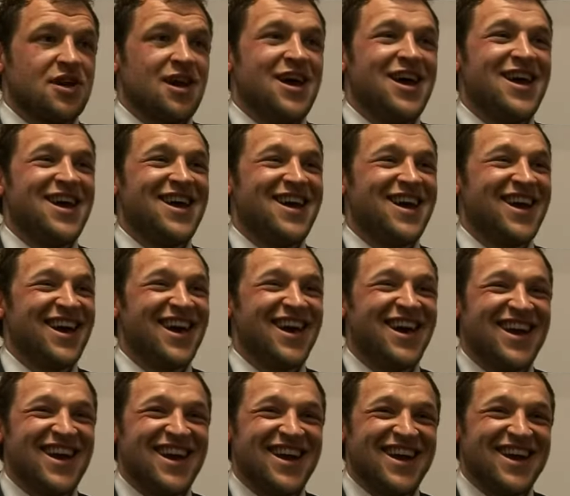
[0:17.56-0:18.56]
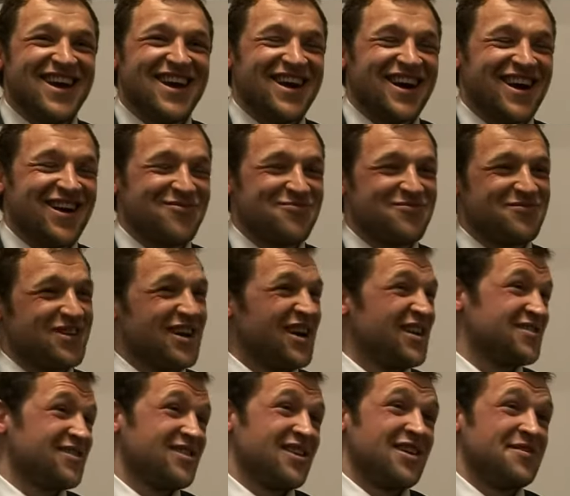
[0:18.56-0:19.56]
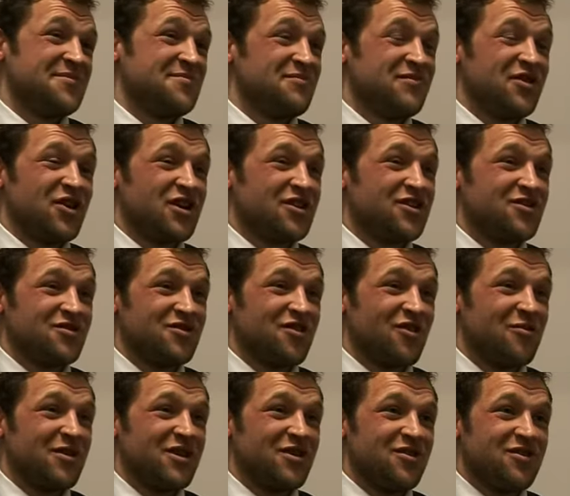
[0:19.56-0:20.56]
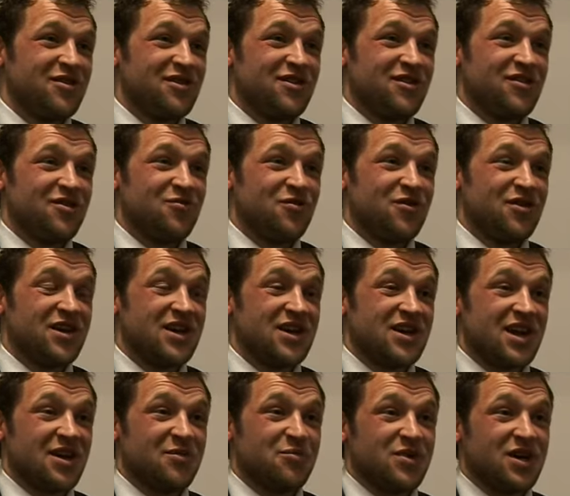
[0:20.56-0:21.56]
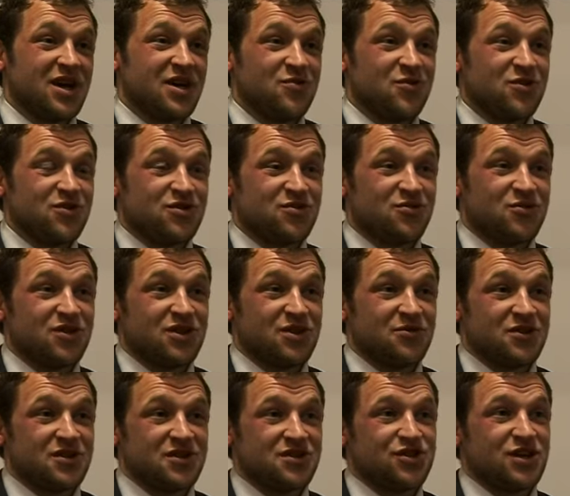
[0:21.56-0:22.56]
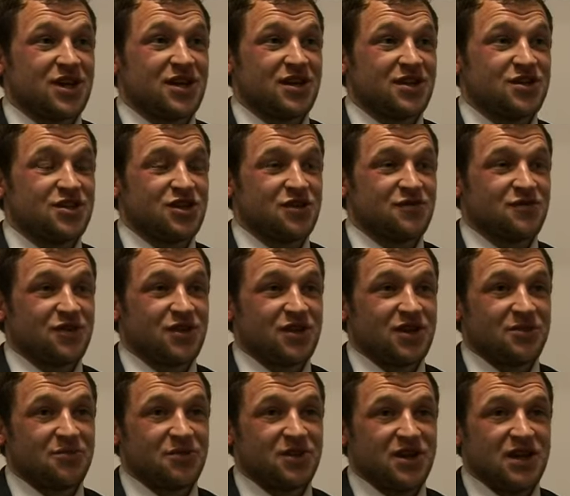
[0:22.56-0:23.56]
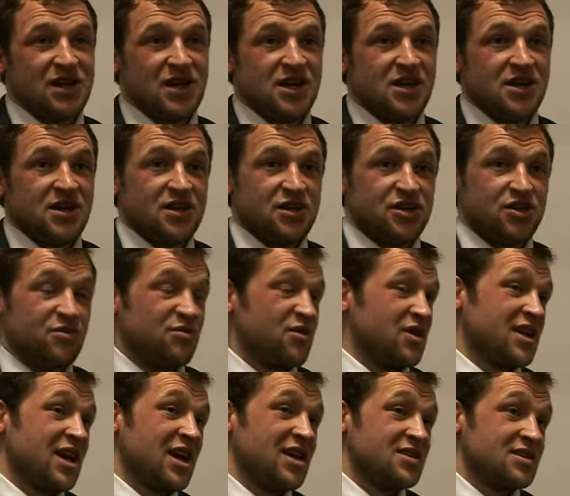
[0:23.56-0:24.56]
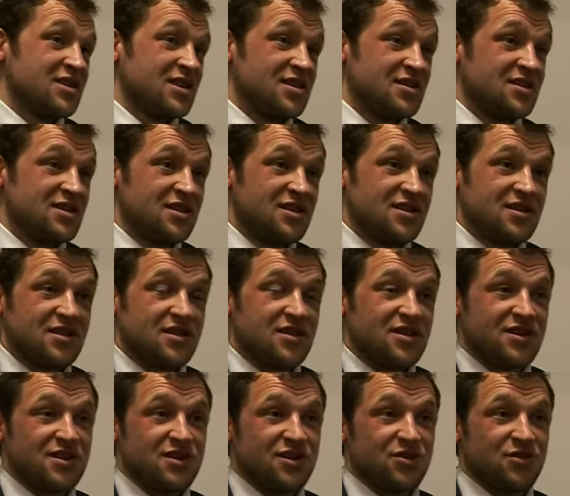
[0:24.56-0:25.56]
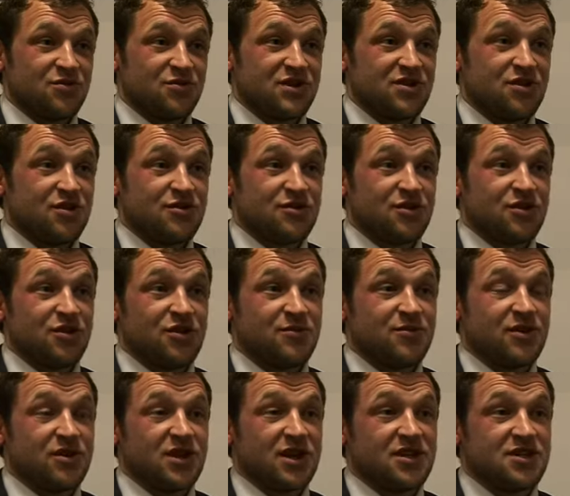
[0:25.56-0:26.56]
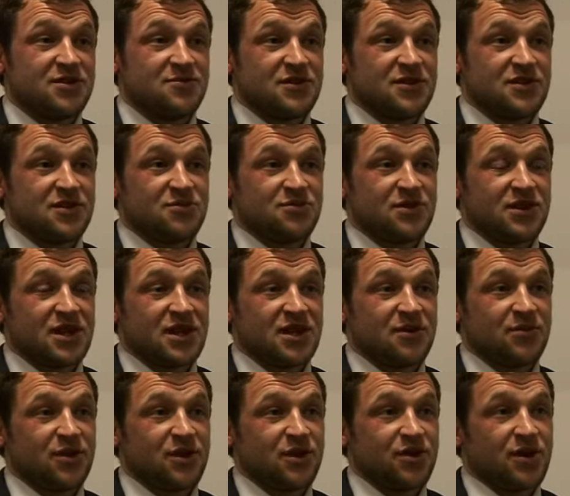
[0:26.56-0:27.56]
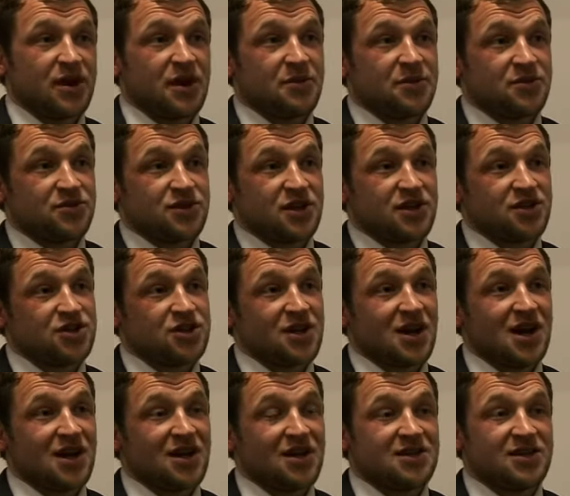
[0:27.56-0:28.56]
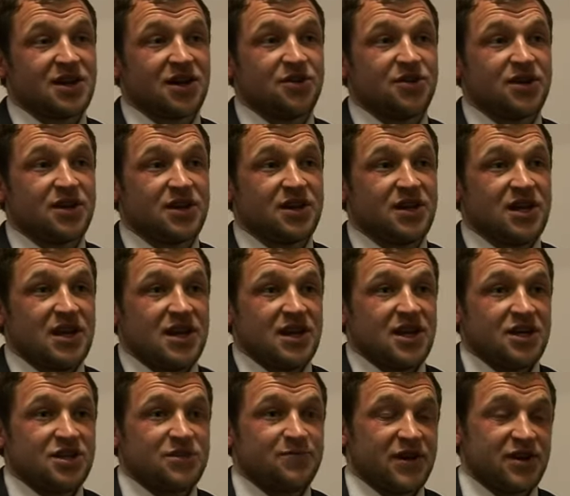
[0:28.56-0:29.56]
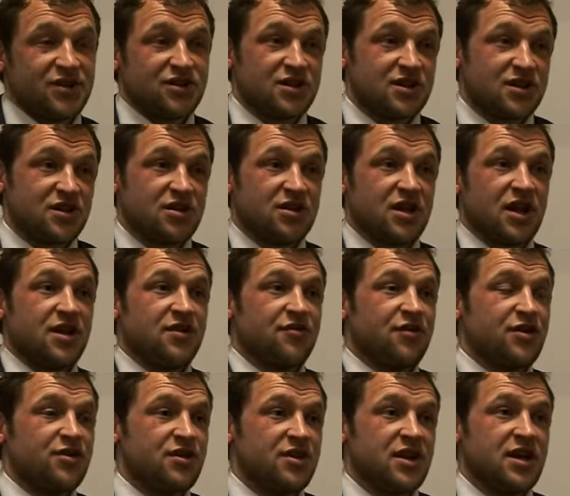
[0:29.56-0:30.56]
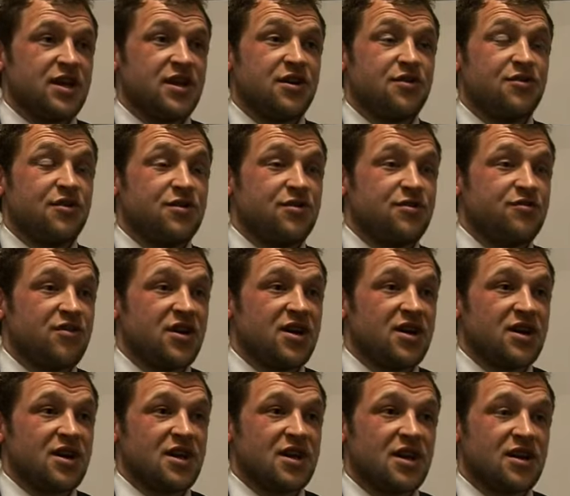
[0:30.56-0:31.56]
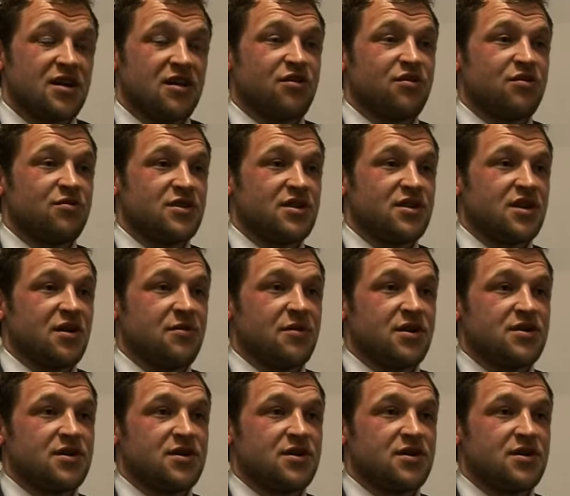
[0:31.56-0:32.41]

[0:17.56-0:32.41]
I couldn't comment on what their game plan was or what they were trying to achieve out there, but. What I can say is that we talked a lot about line speed this week and about trying to shut Ireland down, and especially in and around the ruck, and I thought we did that well